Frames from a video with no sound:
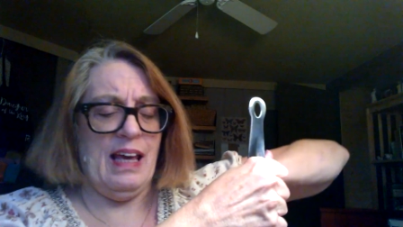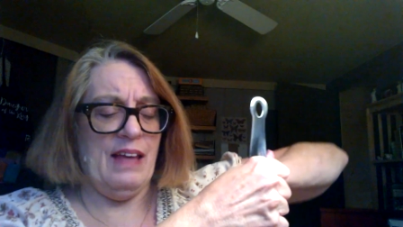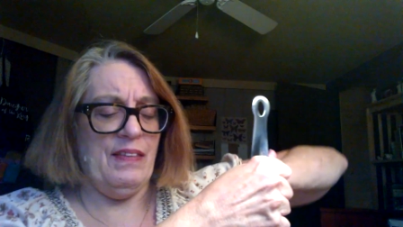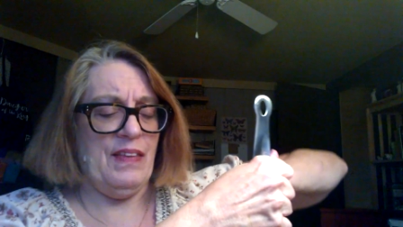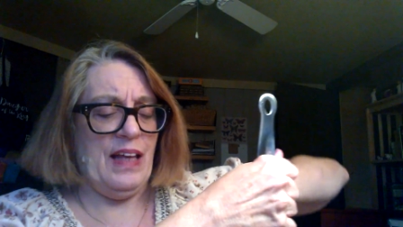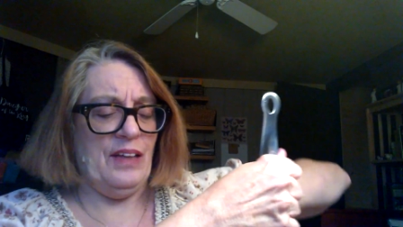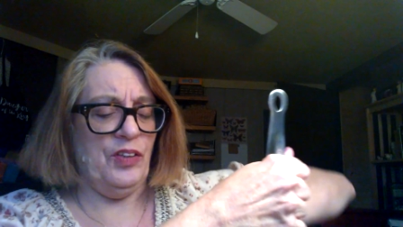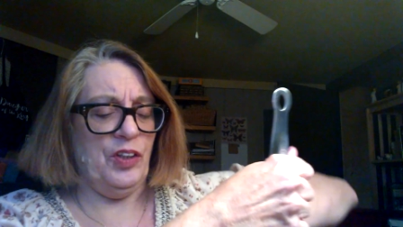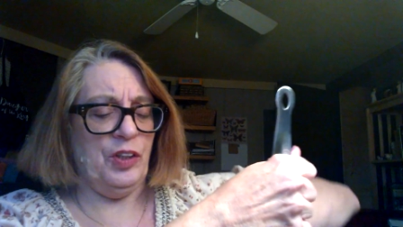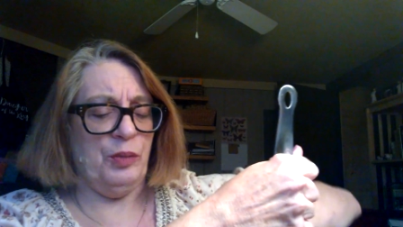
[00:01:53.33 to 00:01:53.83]
And
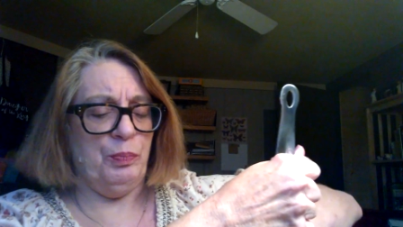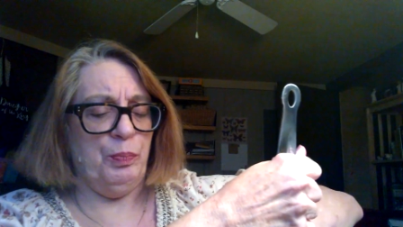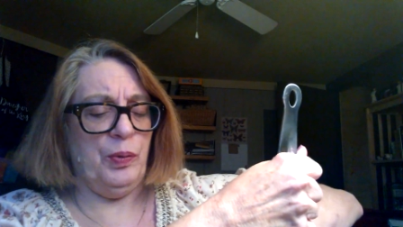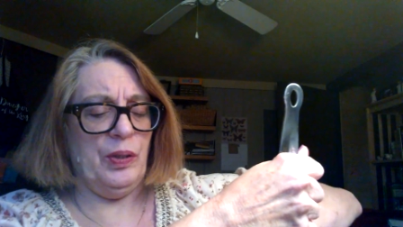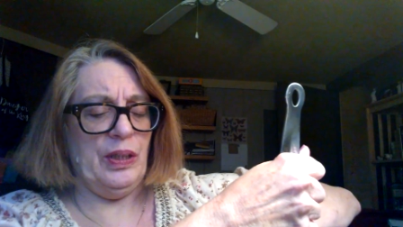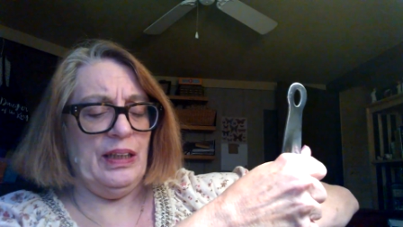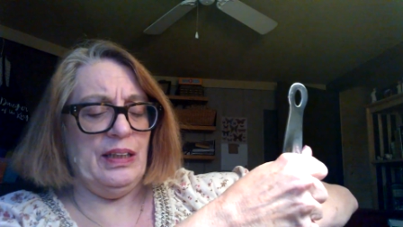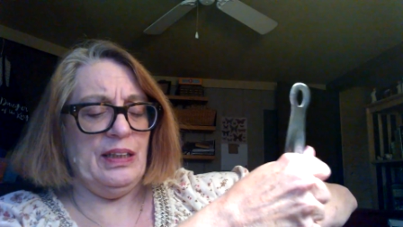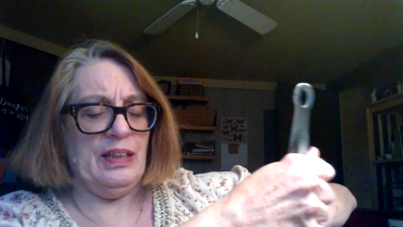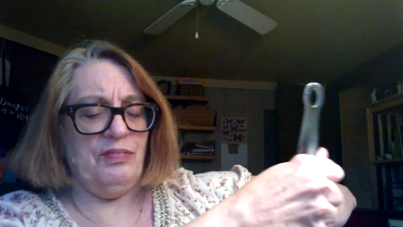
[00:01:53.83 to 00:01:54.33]
they look
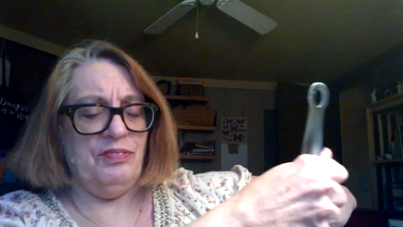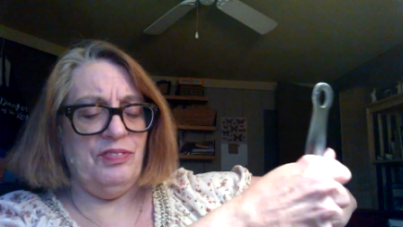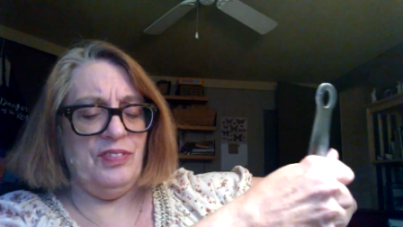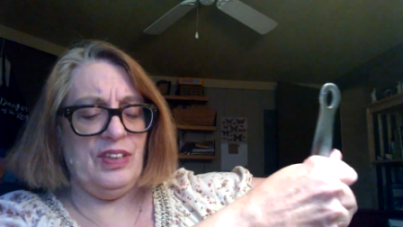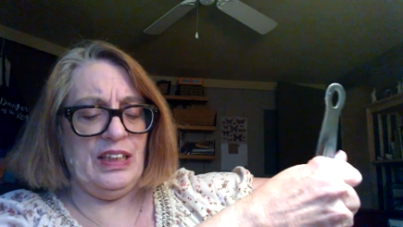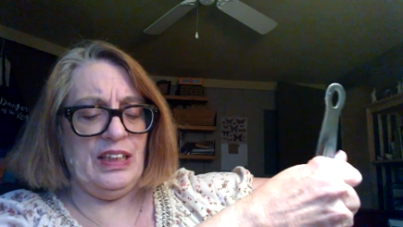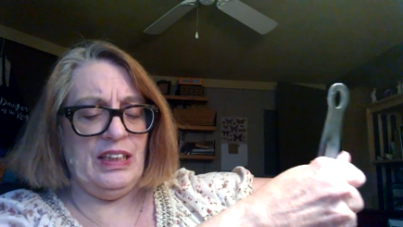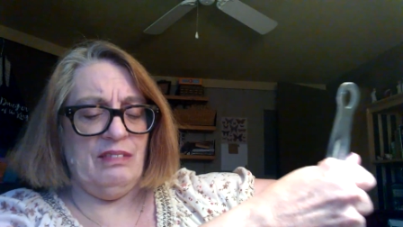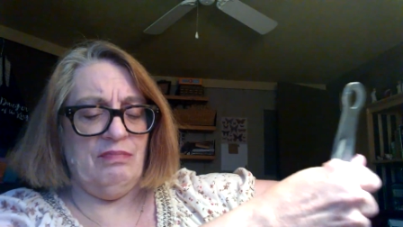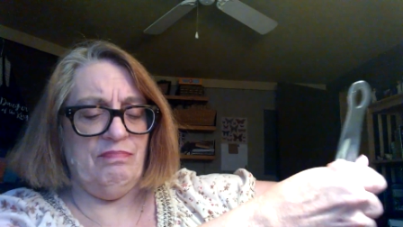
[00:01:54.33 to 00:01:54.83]
pretty
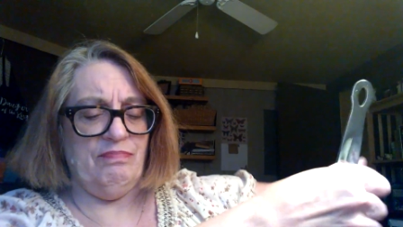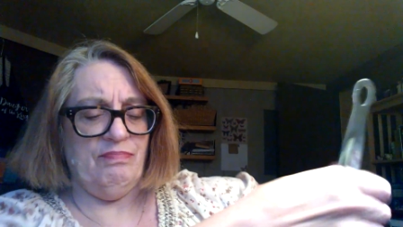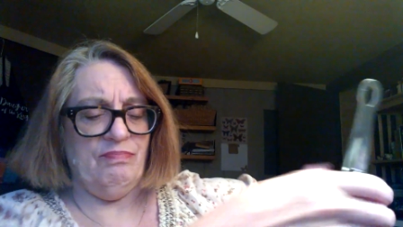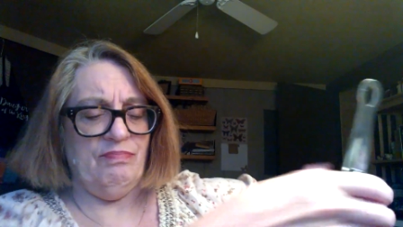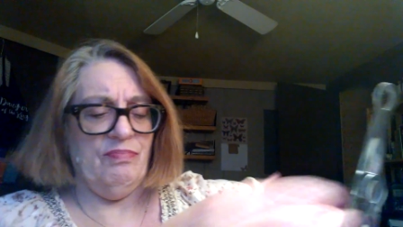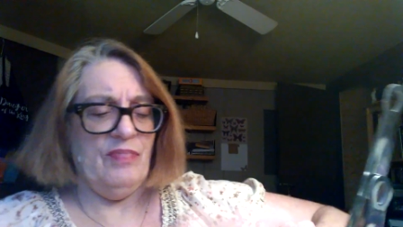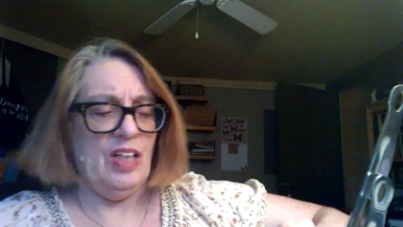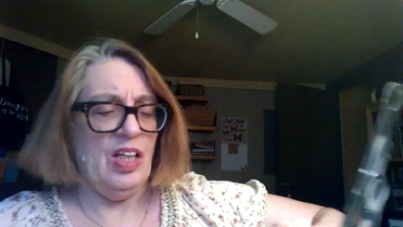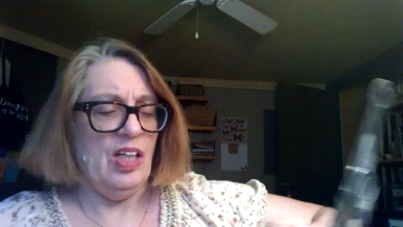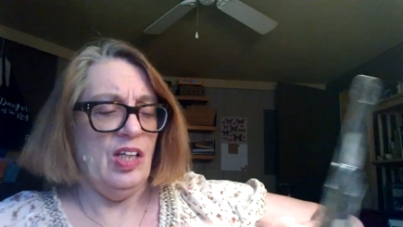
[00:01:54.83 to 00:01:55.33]
nifty.
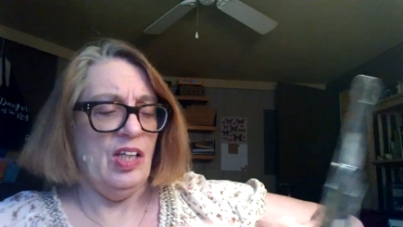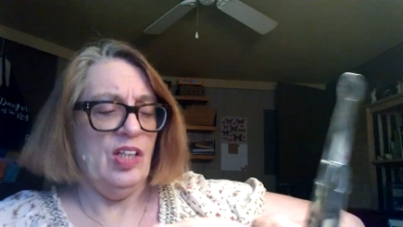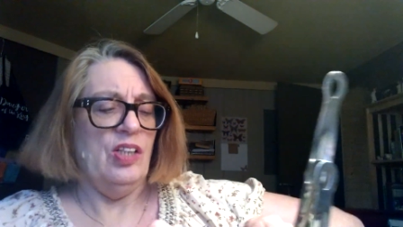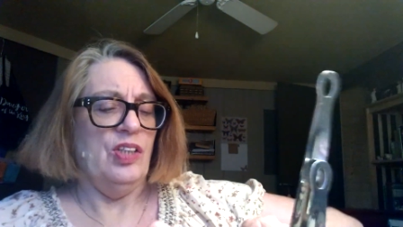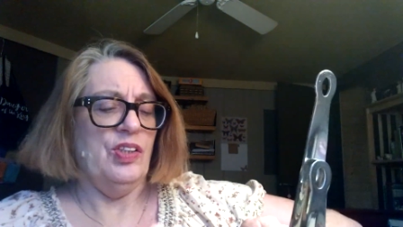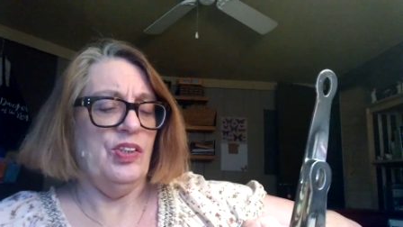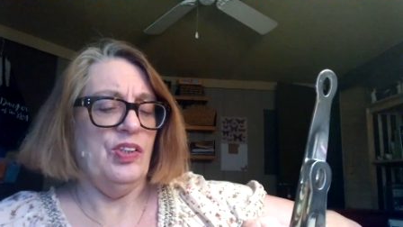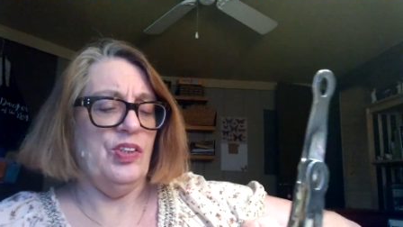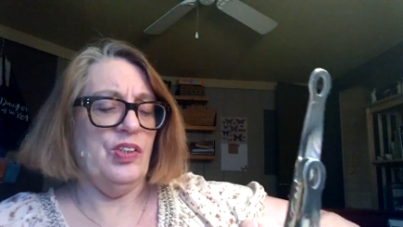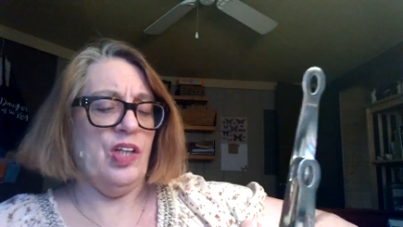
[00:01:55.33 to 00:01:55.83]

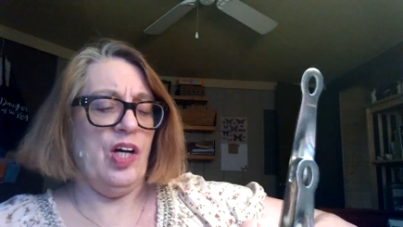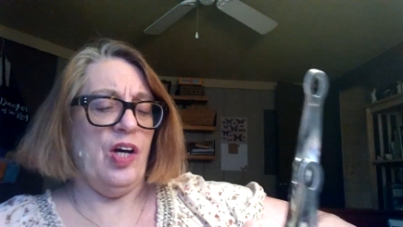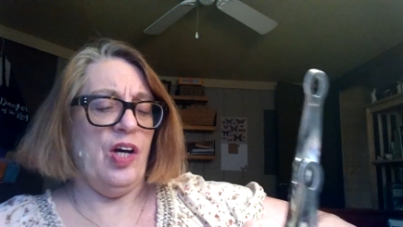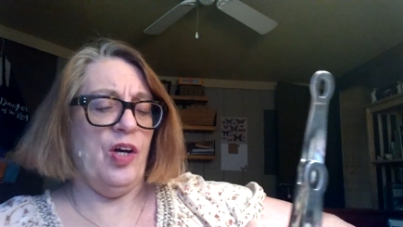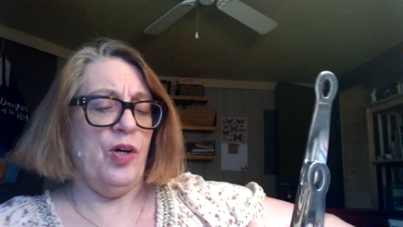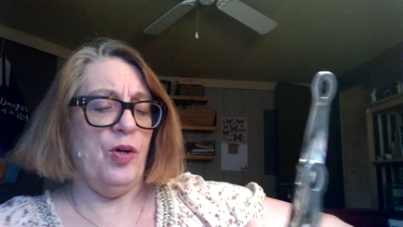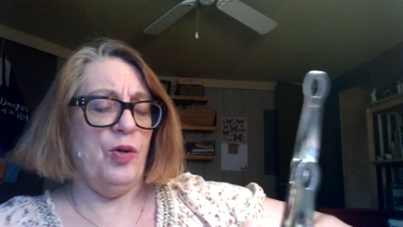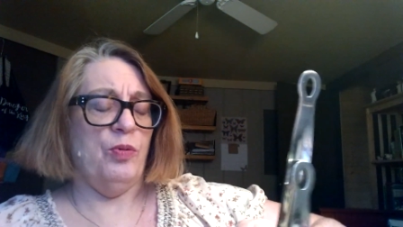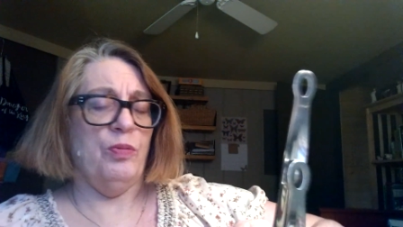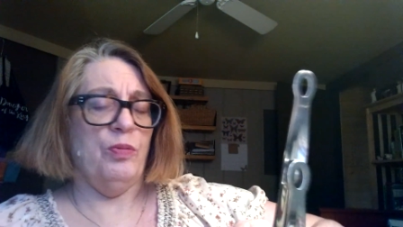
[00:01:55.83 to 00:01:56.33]

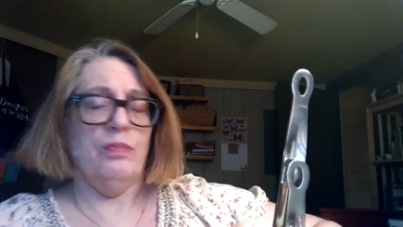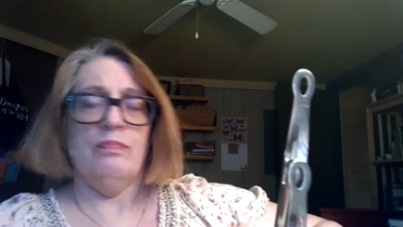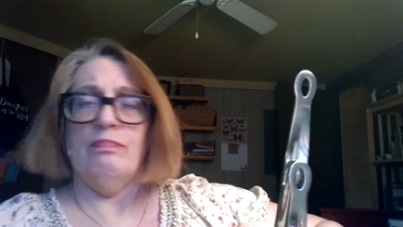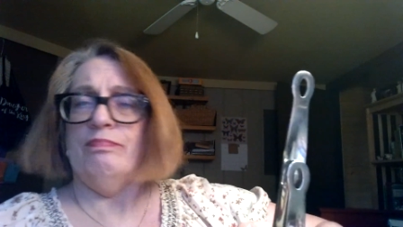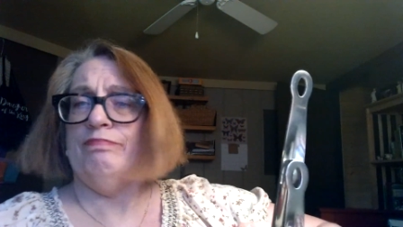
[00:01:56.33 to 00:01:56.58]
So,